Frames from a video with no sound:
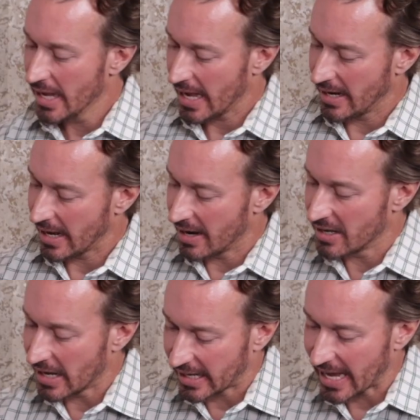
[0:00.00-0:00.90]
and
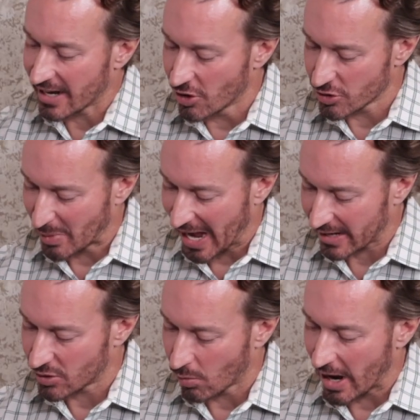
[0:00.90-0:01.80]
it again goes
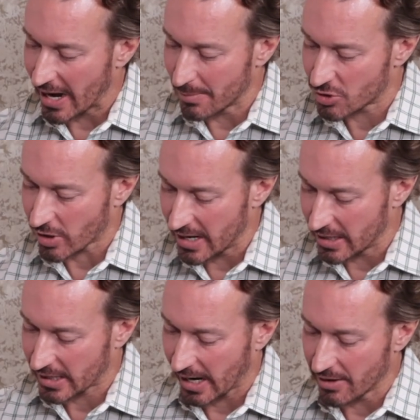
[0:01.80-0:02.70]
back to why I'm trying
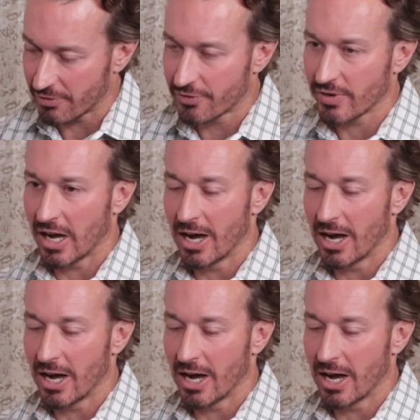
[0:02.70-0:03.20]
to kind of